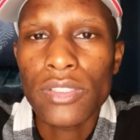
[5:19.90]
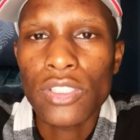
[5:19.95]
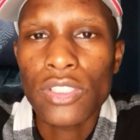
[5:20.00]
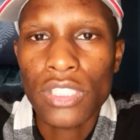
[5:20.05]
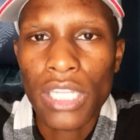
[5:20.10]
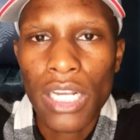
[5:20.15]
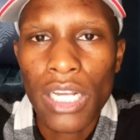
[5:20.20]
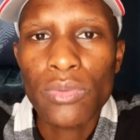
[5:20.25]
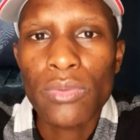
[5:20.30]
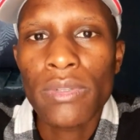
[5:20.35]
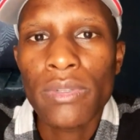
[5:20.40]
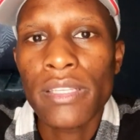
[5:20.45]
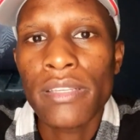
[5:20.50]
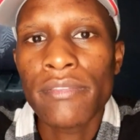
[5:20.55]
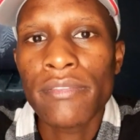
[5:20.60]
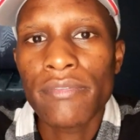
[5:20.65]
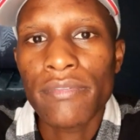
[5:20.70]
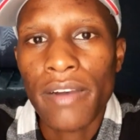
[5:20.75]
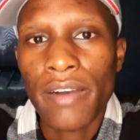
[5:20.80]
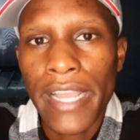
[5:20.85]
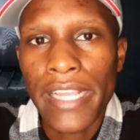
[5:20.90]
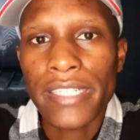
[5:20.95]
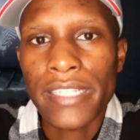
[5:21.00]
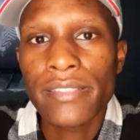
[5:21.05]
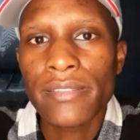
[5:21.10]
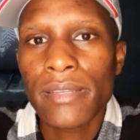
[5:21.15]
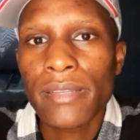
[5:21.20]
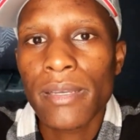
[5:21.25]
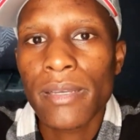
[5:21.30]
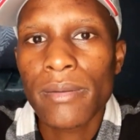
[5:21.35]
that will
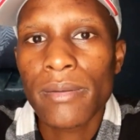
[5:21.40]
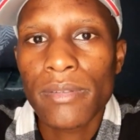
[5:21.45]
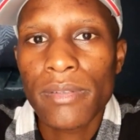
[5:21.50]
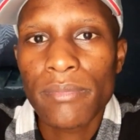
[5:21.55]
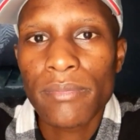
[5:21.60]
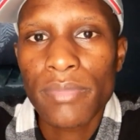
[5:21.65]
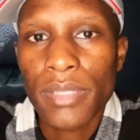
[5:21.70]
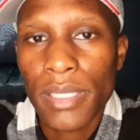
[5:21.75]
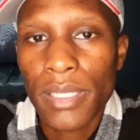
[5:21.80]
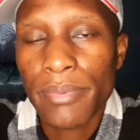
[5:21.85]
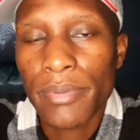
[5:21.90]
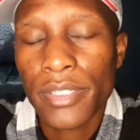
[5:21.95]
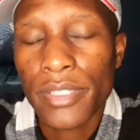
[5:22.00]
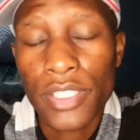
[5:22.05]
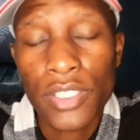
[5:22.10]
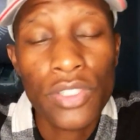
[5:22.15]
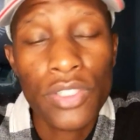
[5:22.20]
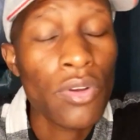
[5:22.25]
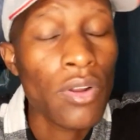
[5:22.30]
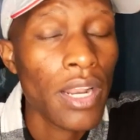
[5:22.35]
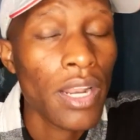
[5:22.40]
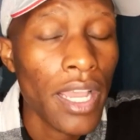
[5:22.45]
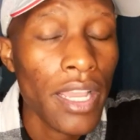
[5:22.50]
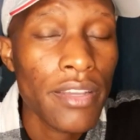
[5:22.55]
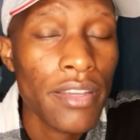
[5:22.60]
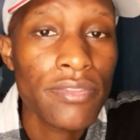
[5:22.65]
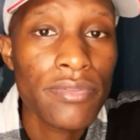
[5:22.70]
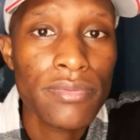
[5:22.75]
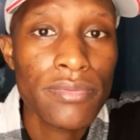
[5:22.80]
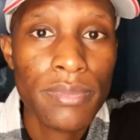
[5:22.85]
invite people in your
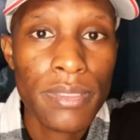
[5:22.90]
life.